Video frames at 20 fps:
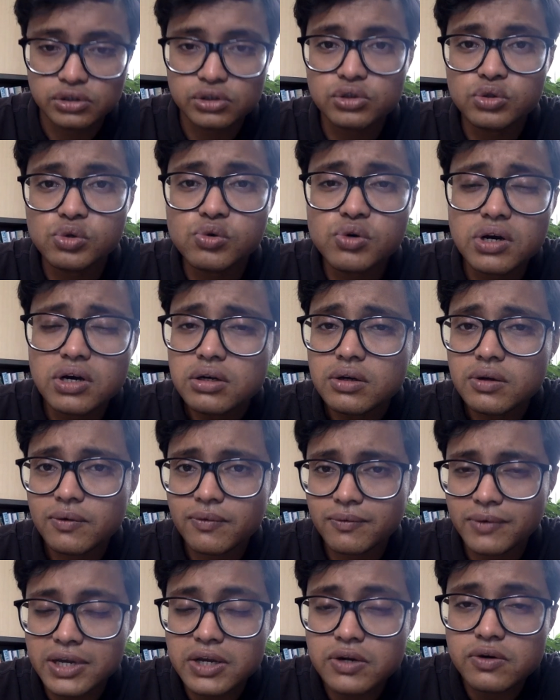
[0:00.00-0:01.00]
through a
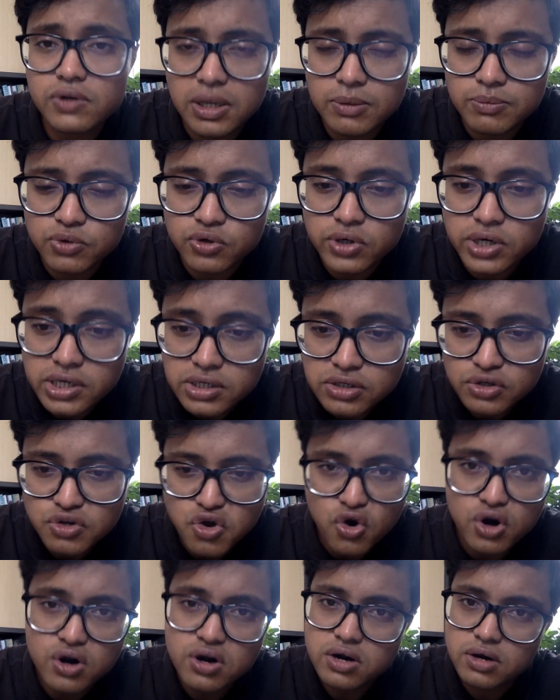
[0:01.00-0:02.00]
vinculum juris
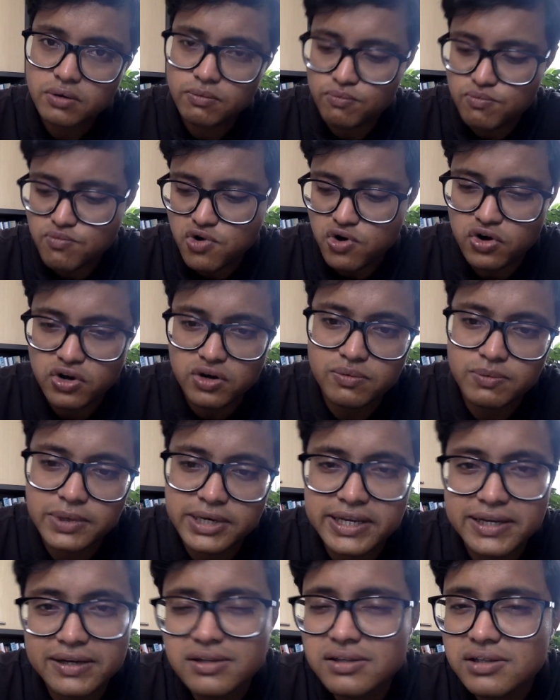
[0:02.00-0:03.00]
or bond of
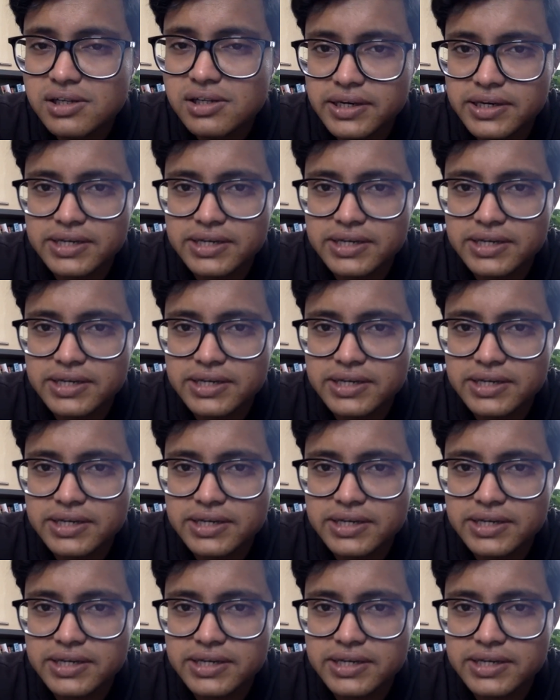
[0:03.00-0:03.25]
legal